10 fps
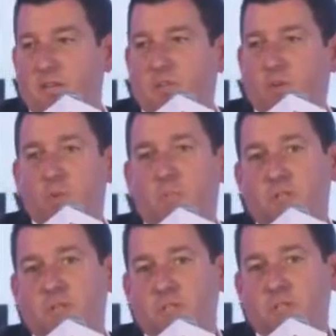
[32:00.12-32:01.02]
got
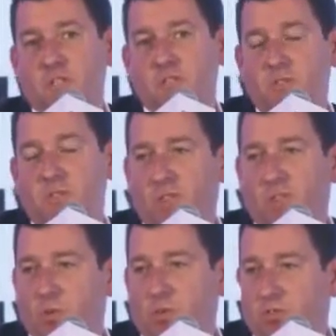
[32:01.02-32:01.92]
40% of
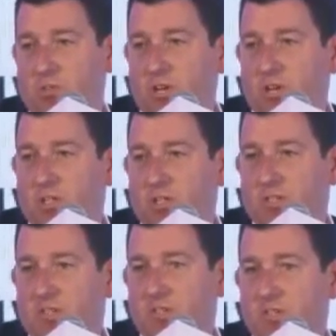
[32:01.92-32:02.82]
TVs in the US are
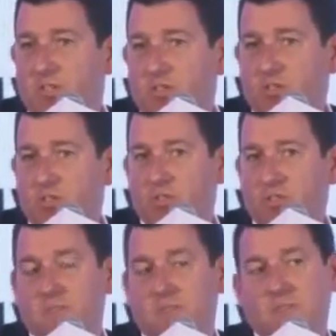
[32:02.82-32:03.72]
now connected to
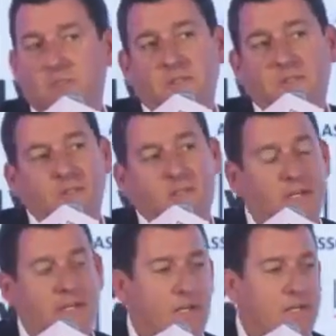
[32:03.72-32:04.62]
digital.
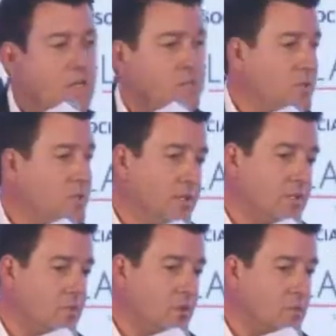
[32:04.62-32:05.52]
Uh, you
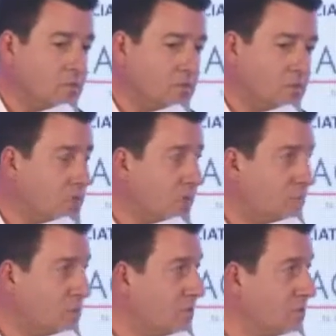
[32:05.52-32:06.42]
look at the
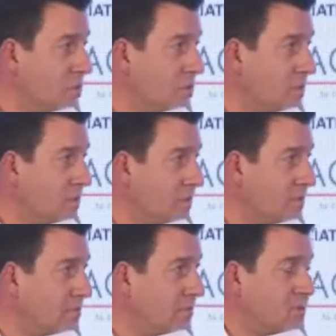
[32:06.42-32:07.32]
over-the-top
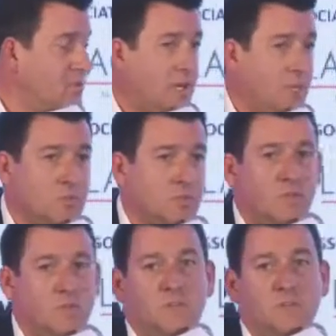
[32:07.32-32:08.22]
services with Netflix and
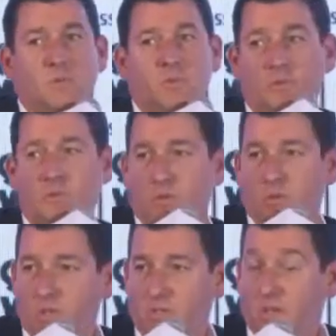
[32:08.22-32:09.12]
Amazon,
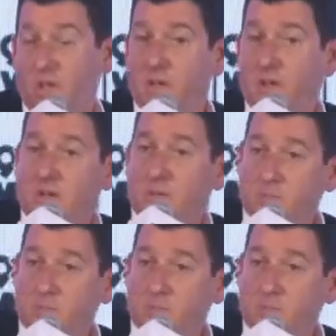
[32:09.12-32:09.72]
which are increasing.